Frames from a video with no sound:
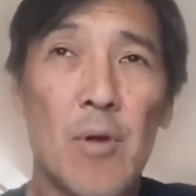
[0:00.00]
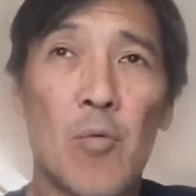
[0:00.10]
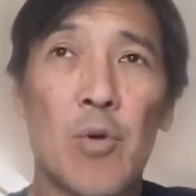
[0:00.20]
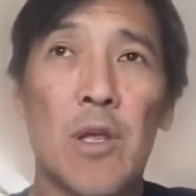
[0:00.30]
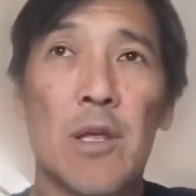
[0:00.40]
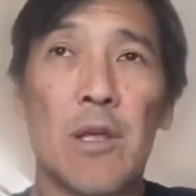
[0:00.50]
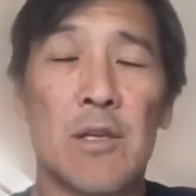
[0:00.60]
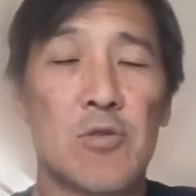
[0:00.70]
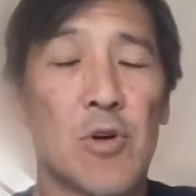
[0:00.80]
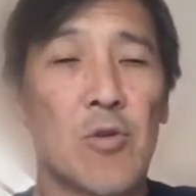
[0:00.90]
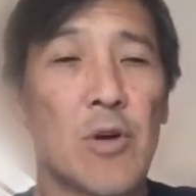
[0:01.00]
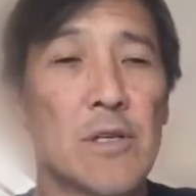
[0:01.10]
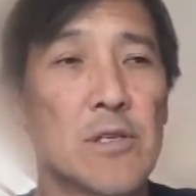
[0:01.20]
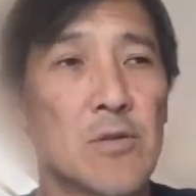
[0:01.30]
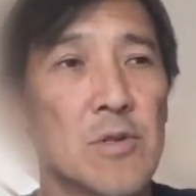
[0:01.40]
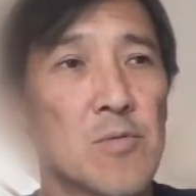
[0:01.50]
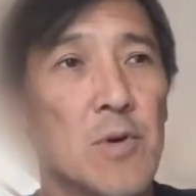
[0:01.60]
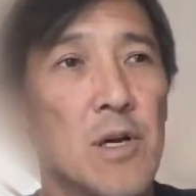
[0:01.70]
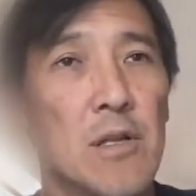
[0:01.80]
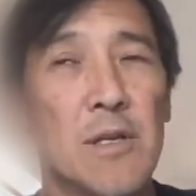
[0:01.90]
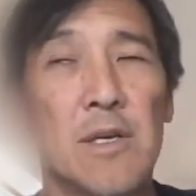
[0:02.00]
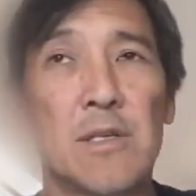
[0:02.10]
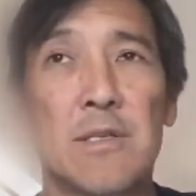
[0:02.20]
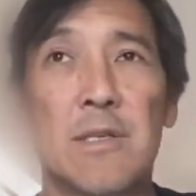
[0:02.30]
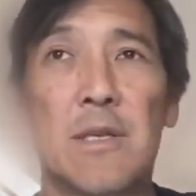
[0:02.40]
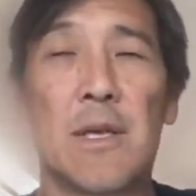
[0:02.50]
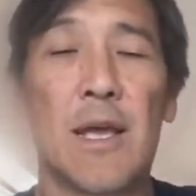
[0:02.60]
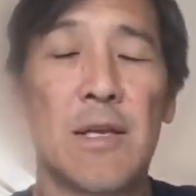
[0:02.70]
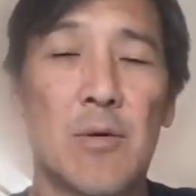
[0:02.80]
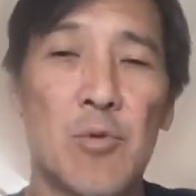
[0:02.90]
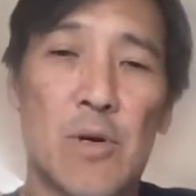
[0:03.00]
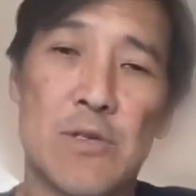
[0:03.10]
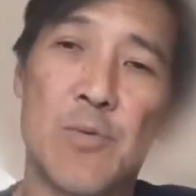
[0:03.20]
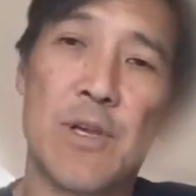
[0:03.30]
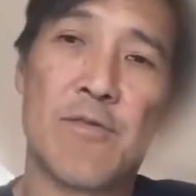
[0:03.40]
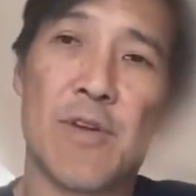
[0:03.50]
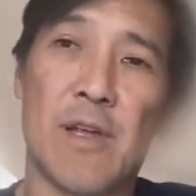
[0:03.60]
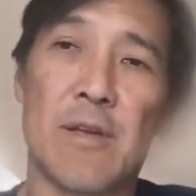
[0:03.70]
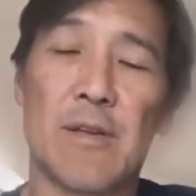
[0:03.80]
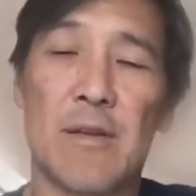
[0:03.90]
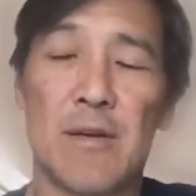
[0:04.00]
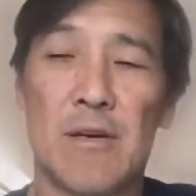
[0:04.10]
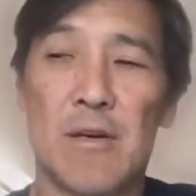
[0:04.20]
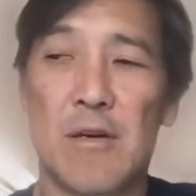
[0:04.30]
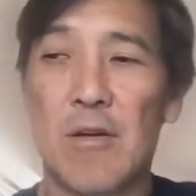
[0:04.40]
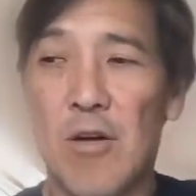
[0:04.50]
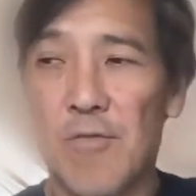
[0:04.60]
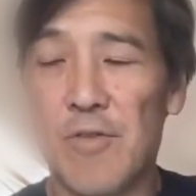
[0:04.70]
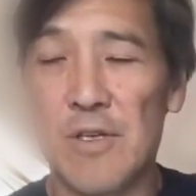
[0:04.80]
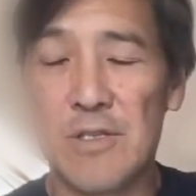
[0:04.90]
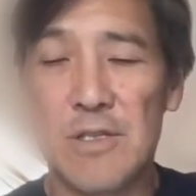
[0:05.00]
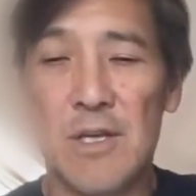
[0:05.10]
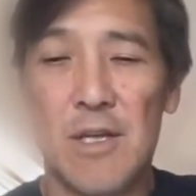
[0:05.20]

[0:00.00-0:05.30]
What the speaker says: we enjoy going to as well is the AWS reInvent conference.